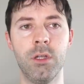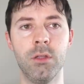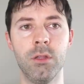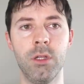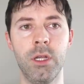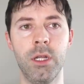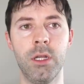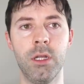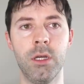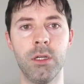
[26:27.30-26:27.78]

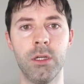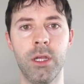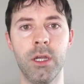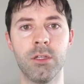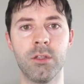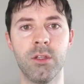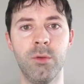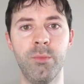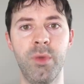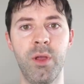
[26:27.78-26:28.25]
and Lena
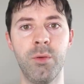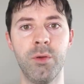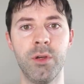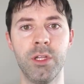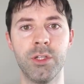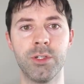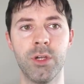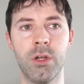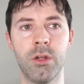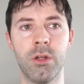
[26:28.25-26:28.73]
get to be
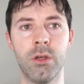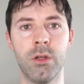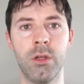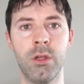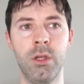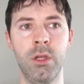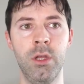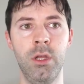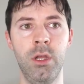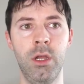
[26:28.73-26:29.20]
with each
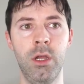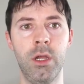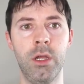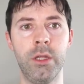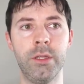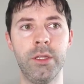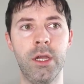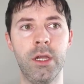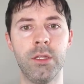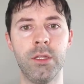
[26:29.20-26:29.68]
other,
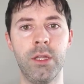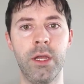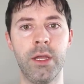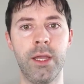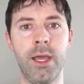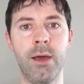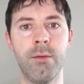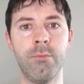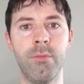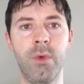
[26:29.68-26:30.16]
and then
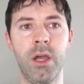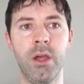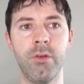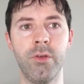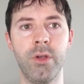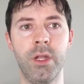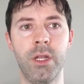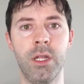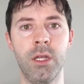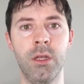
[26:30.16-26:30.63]
they get
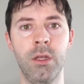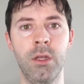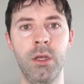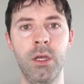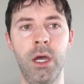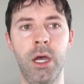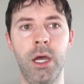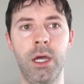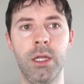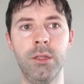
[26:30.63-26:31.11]
married,
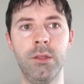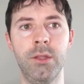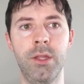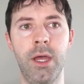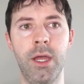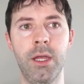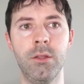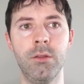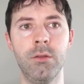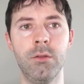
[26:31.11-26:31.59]
and
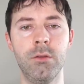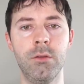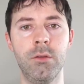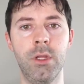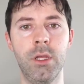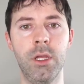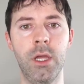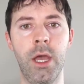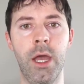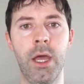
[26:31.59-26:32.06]
then
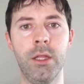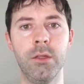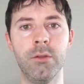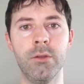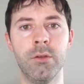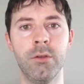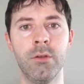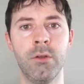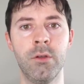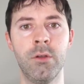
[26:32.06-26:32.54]
the
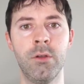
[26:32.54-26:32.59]
end.